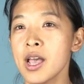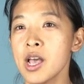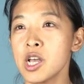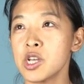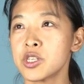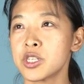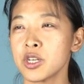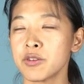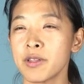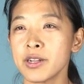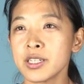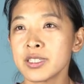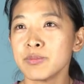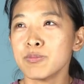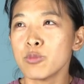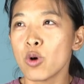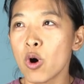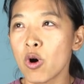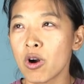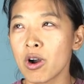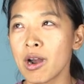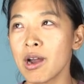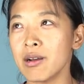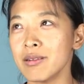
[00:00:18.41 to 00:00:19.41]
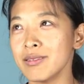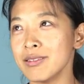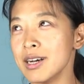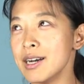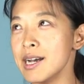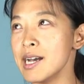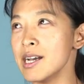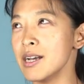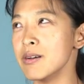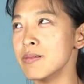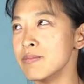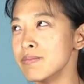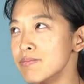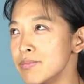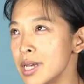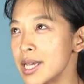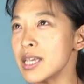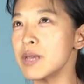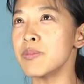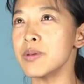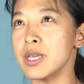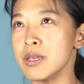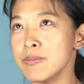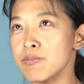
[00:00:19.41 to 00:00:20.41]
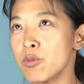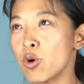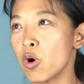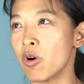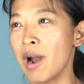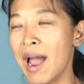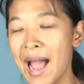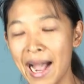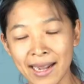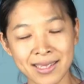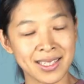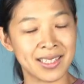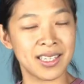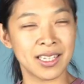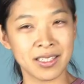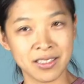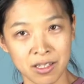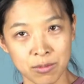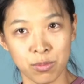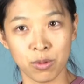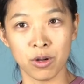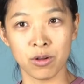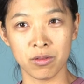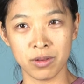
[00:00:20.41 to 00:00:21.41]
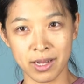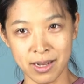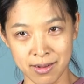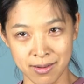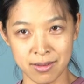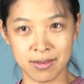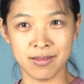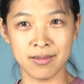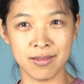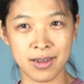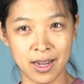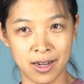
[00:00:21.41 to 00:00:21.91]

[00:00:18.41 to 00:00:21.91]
So there's more, maybe more accessible in,